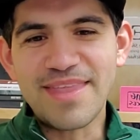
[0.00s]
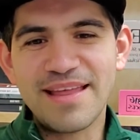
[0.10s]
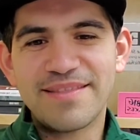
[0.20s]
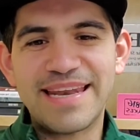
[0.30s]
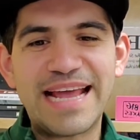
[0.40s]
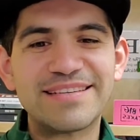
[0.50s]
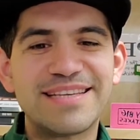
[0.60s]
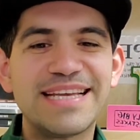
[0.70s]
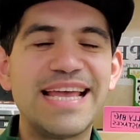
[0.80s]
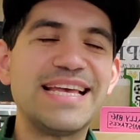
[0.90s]
The next
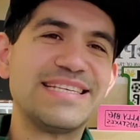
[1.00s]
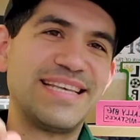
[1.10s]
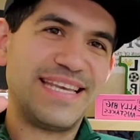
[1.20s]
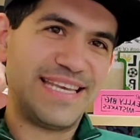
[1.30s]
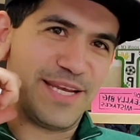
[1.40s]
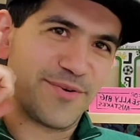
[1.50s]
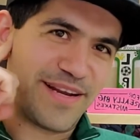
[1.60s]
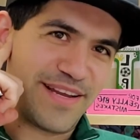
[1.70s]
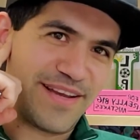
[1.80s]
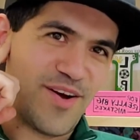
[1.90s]
thing is
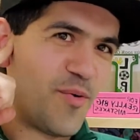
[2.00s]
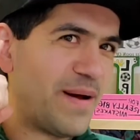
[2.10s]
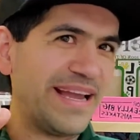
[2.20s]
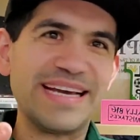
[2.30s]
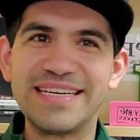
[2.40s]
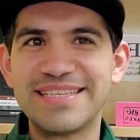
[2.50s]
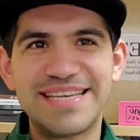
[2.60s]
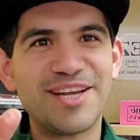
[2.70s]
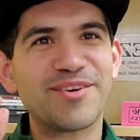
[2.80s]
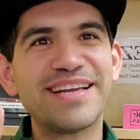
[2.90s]
hearing. Oh my goodness,
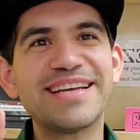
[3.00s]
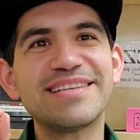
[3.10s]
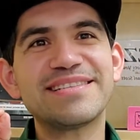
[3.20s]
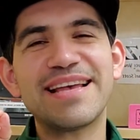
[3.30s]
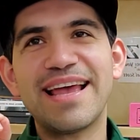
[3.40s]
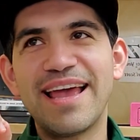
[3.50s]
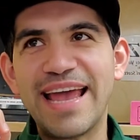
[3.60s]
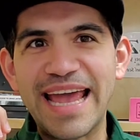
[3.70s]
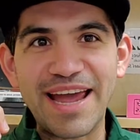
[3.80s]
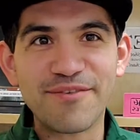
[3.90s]
hearing is
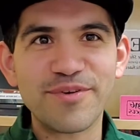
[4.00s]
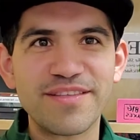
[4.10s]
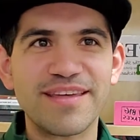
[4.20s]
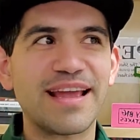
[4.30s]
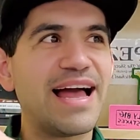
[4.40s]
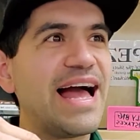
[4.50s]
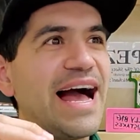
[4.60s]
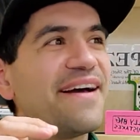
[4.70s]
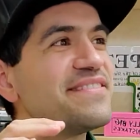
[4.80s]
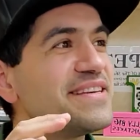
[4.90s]
everything.
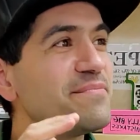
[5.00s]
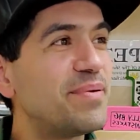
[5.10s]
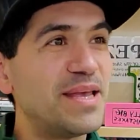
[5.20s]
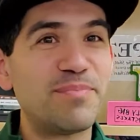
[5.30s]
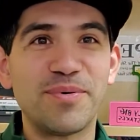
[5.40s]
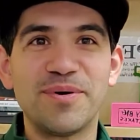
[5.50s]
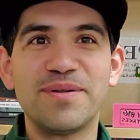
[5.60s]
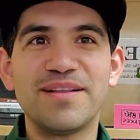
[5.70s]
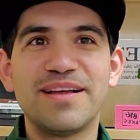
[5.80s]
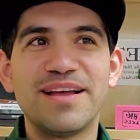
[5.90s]
I've seen
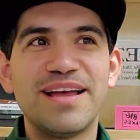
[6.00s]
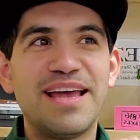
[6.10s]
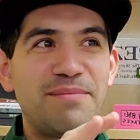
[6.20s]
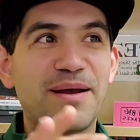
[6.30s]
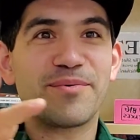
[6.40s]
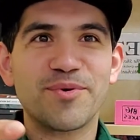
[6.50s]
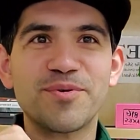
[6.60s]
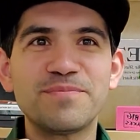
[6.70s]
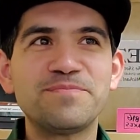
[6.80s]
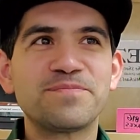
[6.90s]
people in my
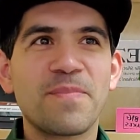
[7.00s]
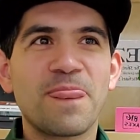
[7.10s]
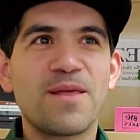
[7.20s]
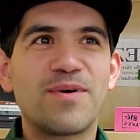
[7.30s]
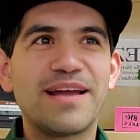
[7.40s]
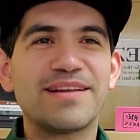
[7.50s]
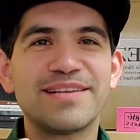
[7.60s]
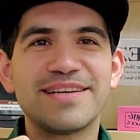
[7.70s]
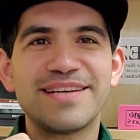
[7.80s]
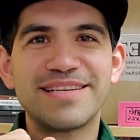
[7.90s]
room, right,
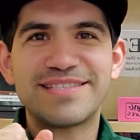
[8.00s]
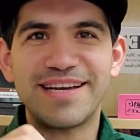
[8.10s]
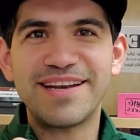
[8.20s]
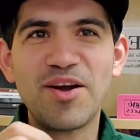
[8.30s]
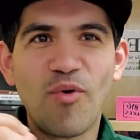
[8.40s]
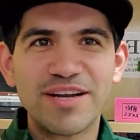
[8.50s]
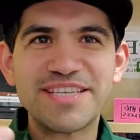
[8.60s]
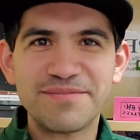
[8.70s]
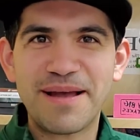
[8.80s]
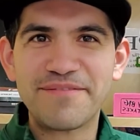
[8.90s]
studying,
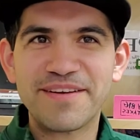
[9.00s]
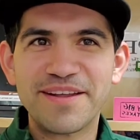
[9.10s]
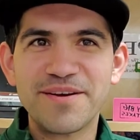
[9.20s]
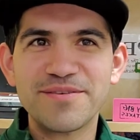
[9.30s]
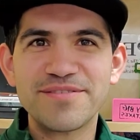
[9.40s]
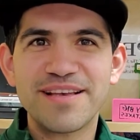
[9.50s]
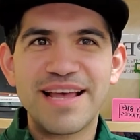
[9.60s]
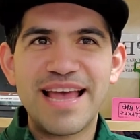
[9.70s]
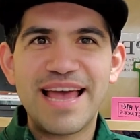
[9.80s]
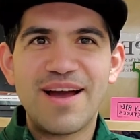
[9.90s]
watching my videos,
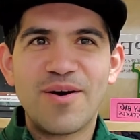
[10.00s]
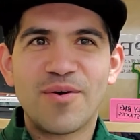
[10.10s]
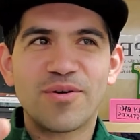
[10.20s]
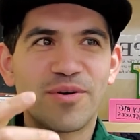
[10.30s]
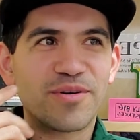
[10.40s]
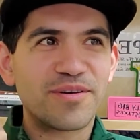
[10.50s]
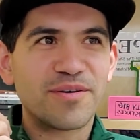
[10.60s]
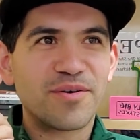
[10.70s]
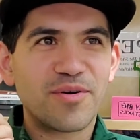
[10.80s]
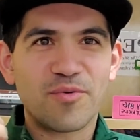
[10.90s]
or
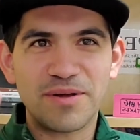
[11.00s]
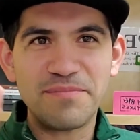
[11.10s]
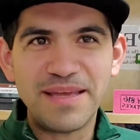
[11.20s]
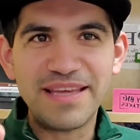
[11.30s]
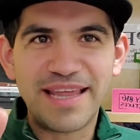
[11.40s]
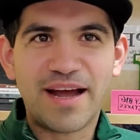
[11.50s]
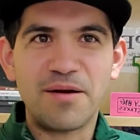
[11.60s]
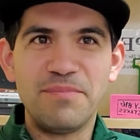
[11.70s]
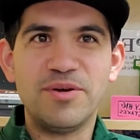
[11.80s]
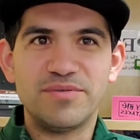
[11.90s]
with me like on
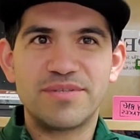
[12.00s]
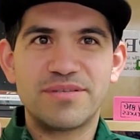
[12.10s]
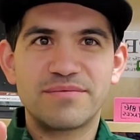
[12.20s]
mute.